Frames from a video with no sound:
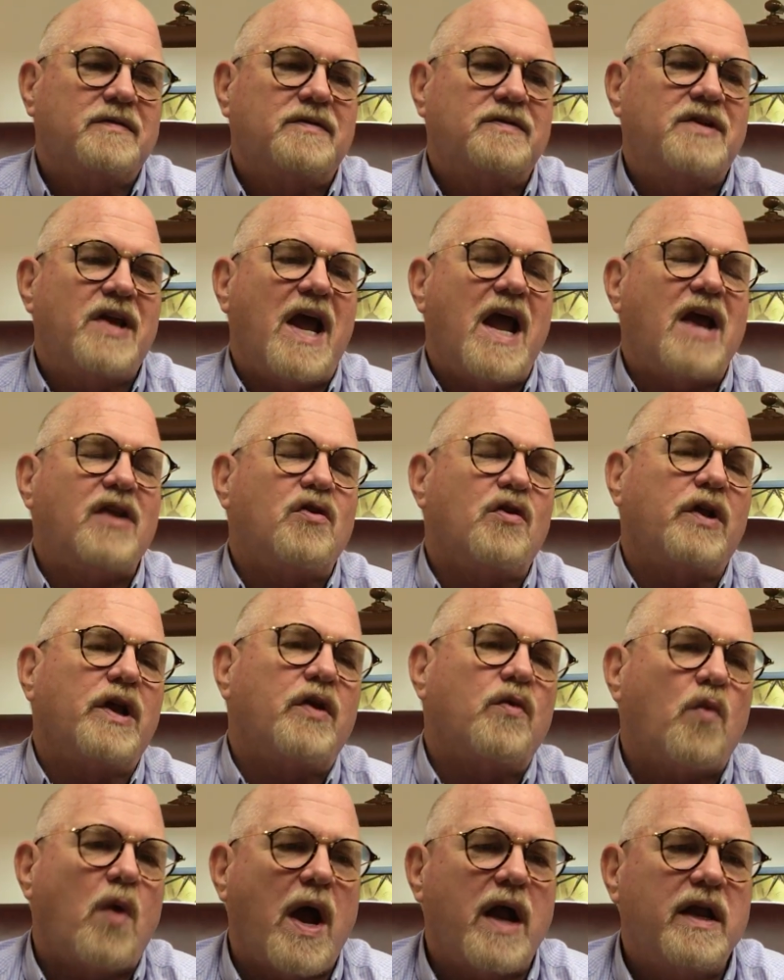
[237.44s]
Daniel,
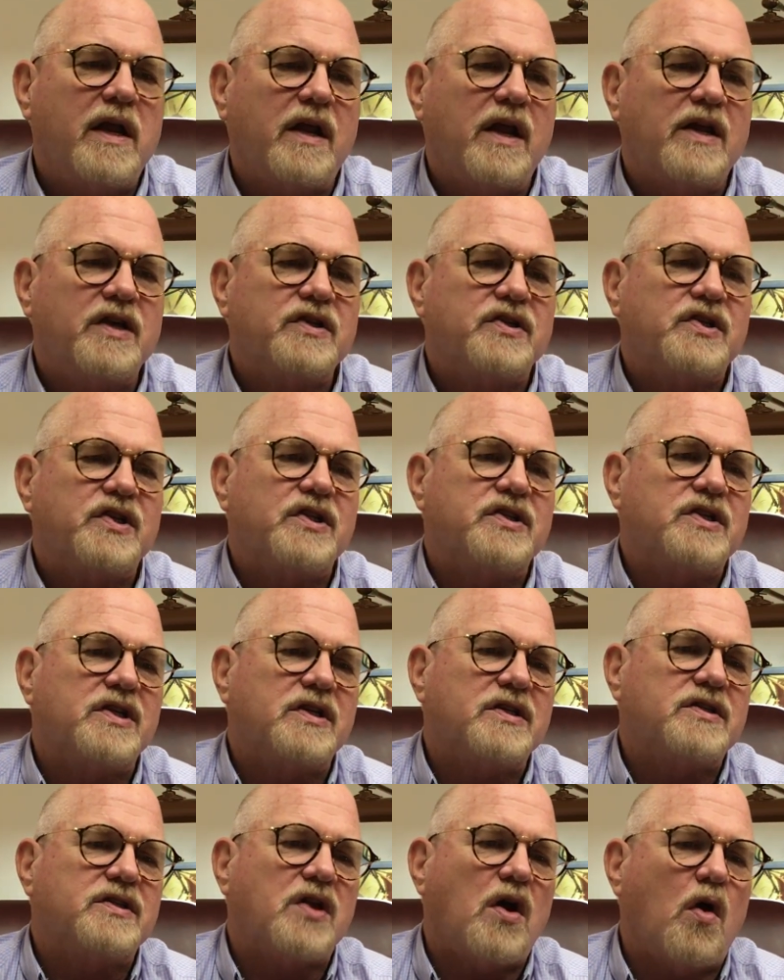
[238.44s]
in writing this,
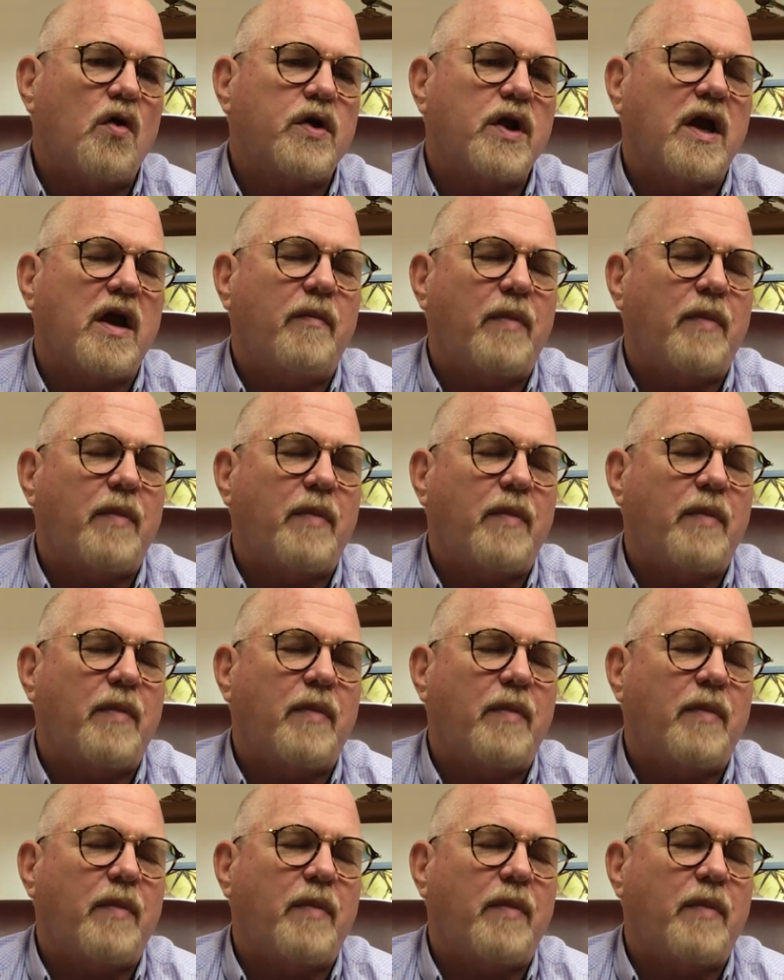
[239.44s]
is talking